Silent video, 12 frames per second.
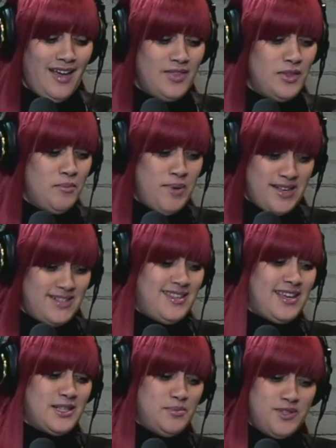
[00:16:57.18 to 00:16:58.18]
The best
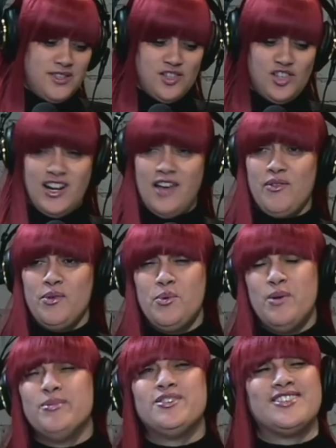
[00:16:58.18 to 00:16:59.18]
sex position every
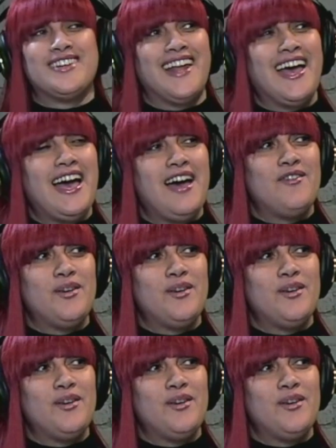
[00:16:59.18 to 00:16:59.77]
woman should have.